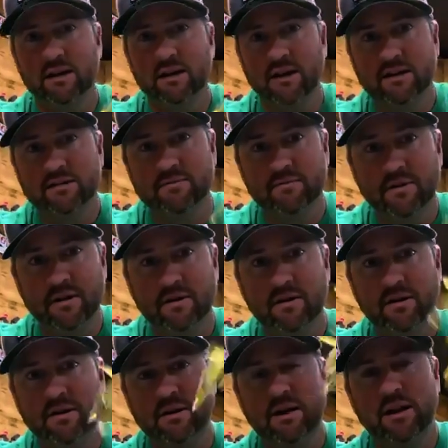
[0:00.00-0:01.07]
The guys from Lunker
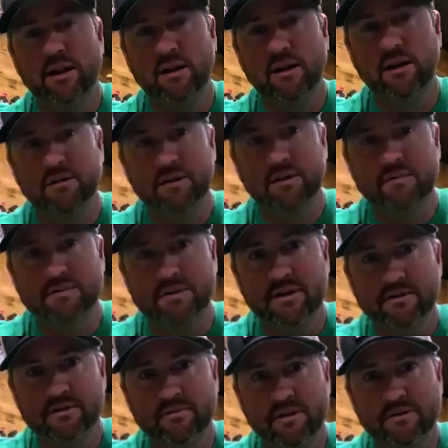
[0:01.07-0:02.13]
Hunt kind of outdid themselves
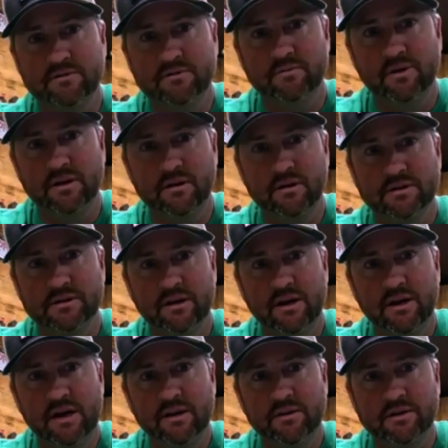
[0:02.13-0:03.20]
with this one because uh,
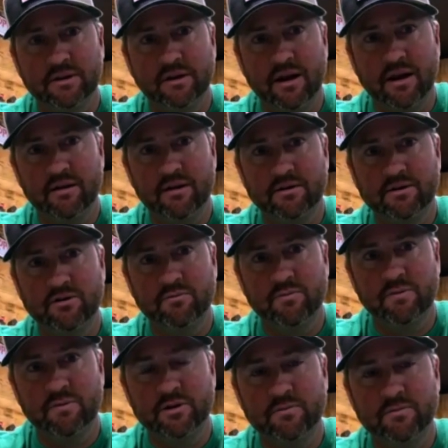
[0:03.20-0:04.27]
there's a lot of other tube,
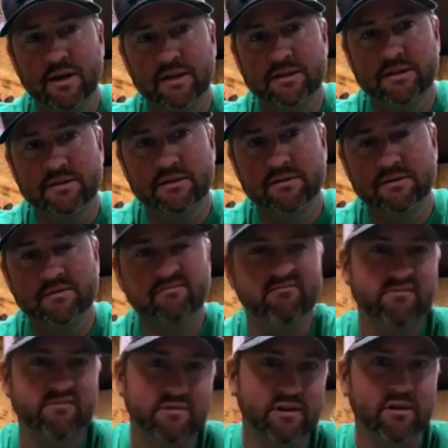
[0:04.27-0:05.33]
tube baits and,
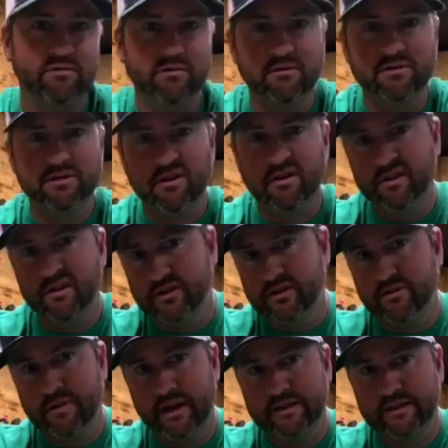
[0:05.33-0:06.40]
you know, little skirted
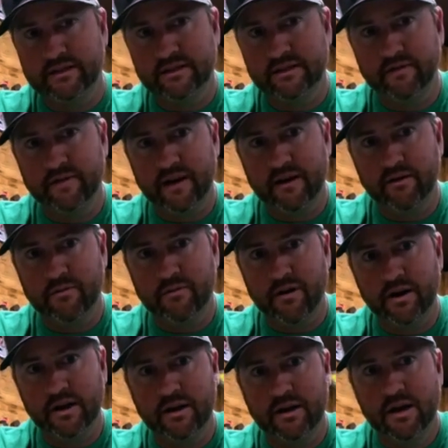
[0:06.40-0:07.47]
tube baits and stuff out on the
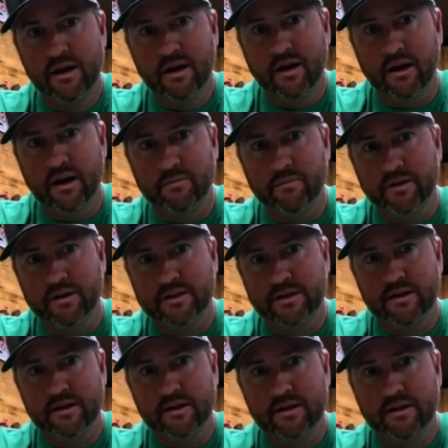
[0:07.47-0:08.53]
market. Uh, but the
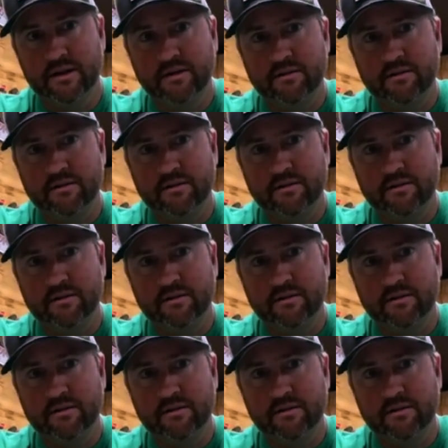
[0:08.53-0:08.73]
tentacle